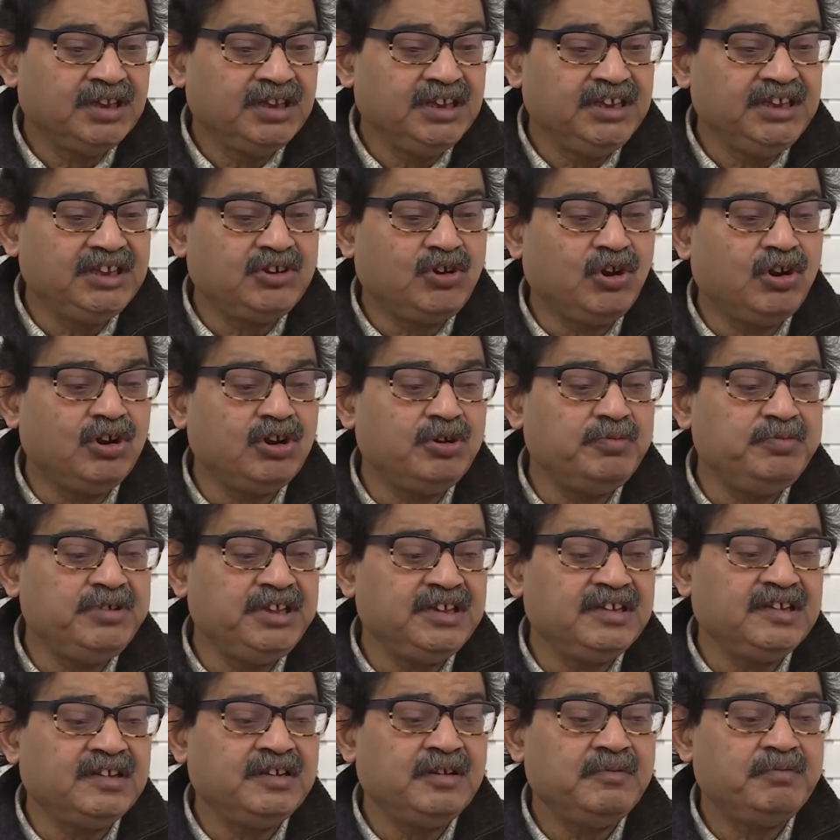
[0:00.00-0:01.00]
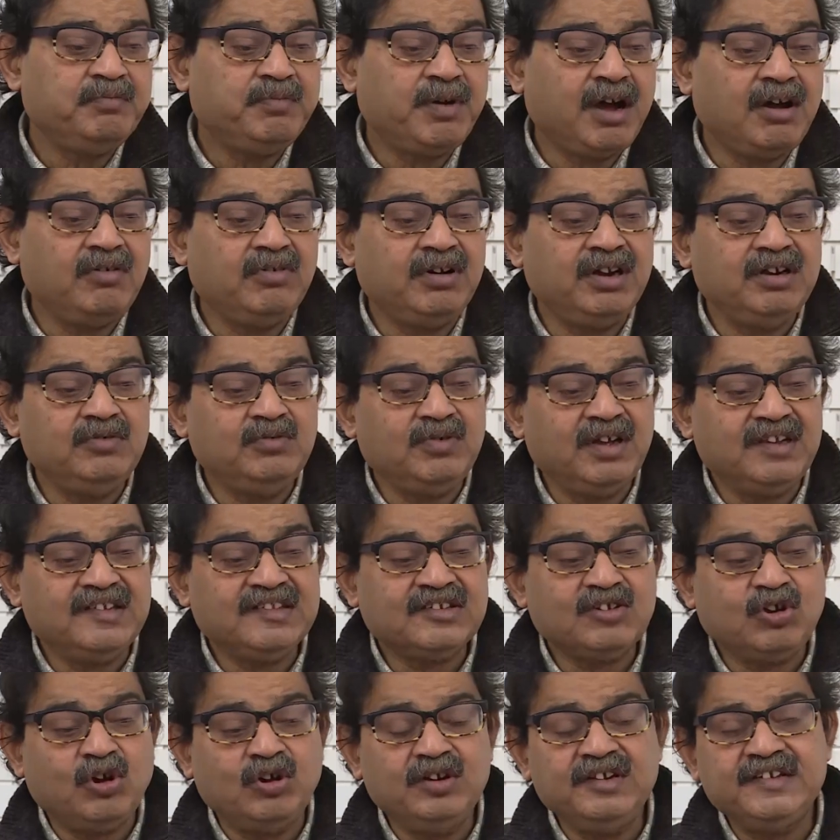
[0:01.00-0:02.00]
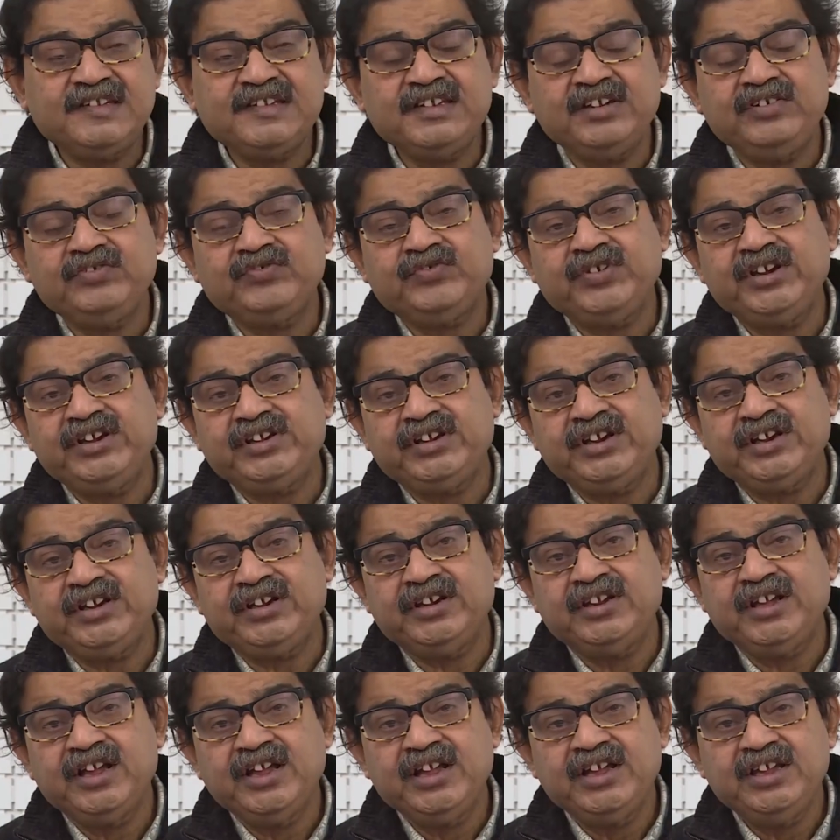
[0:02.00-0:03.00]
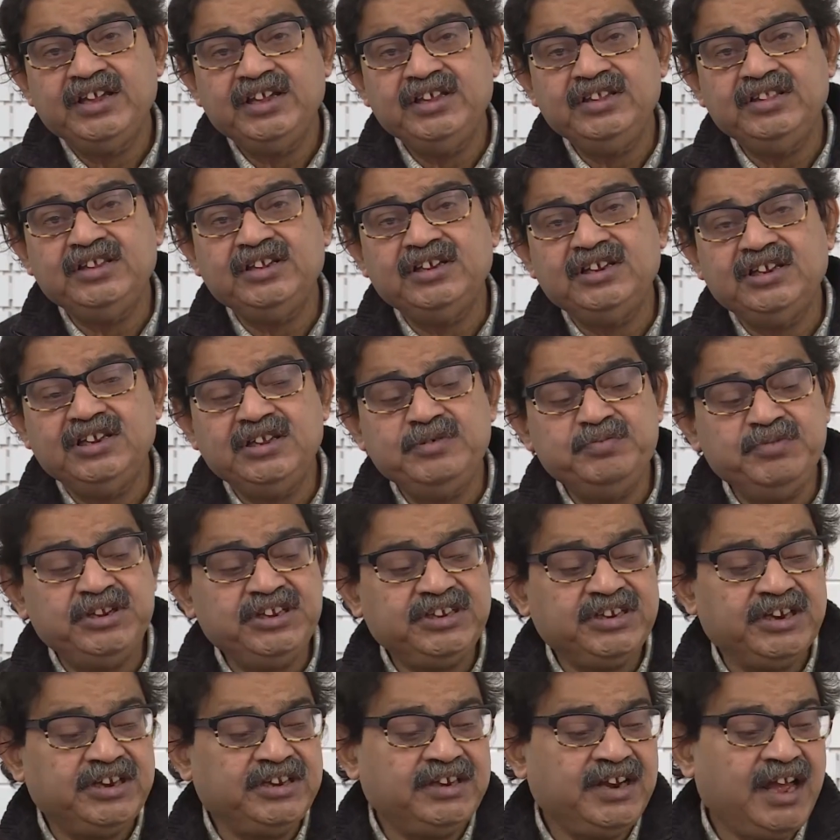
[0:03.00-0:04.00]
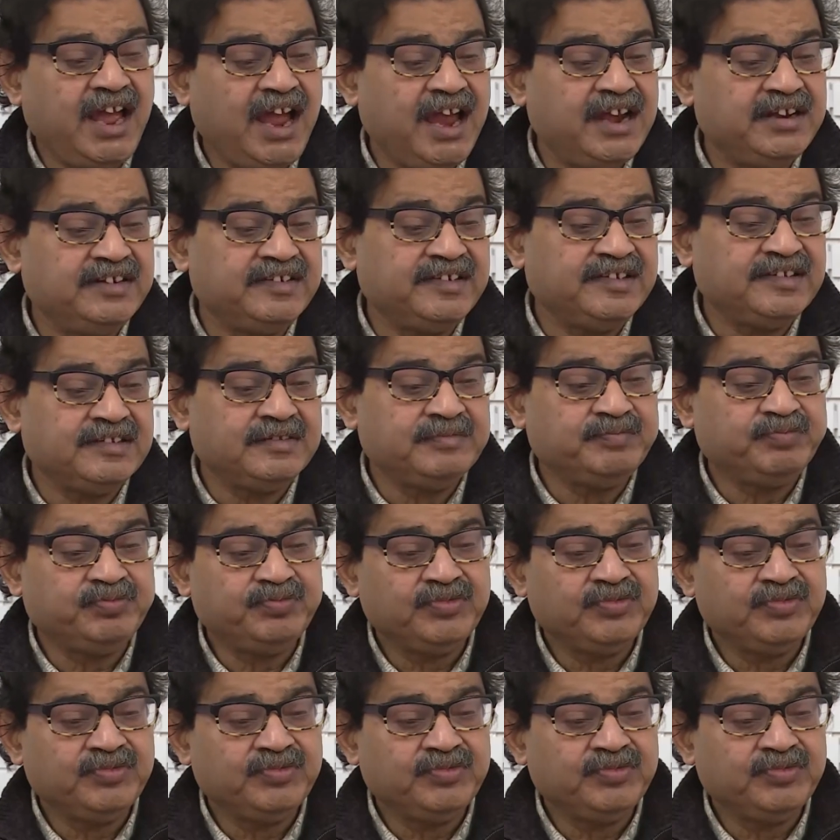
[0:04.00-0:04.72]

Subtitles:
Economic power was concentrated in the limited hands,